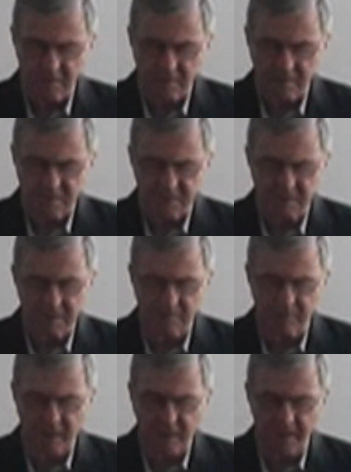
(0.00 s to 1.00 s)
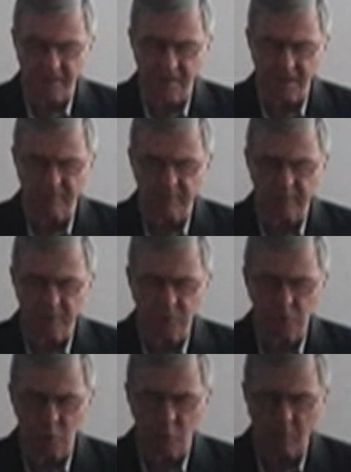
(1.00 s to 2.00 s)
Seeing it bathe in a
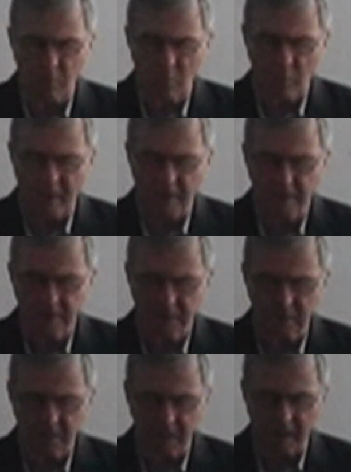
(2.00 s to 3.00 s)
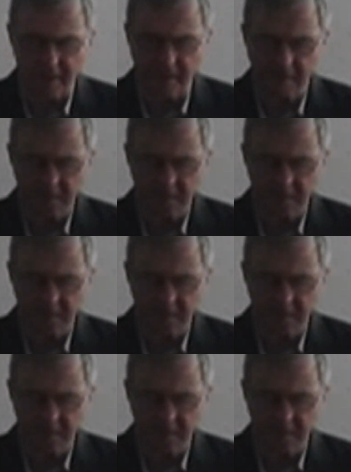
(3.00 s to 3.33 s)
blue-white light